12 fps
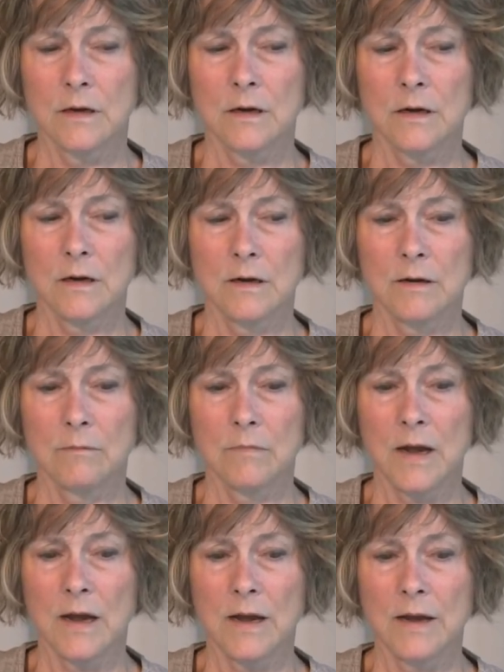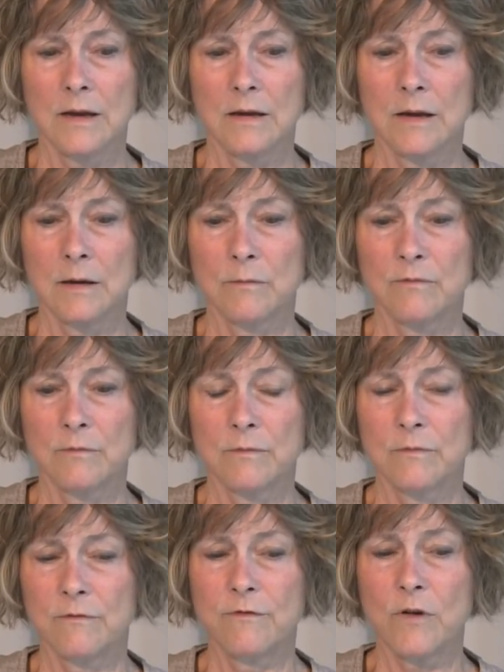um, I am
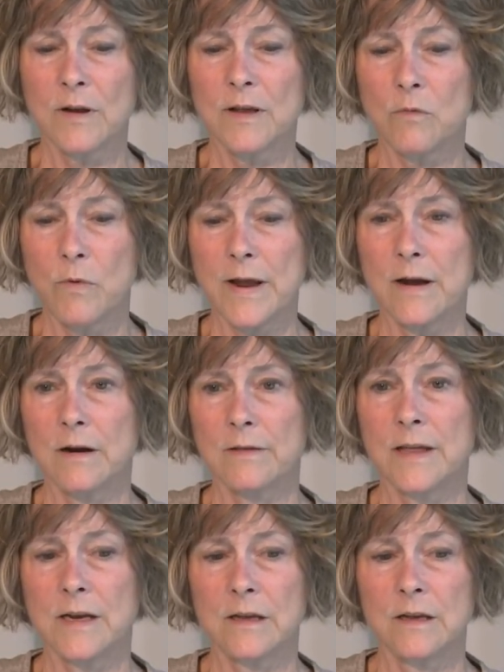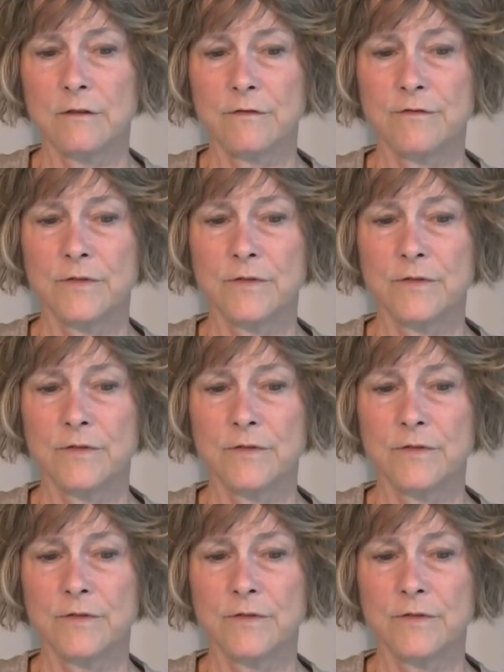fully aware that if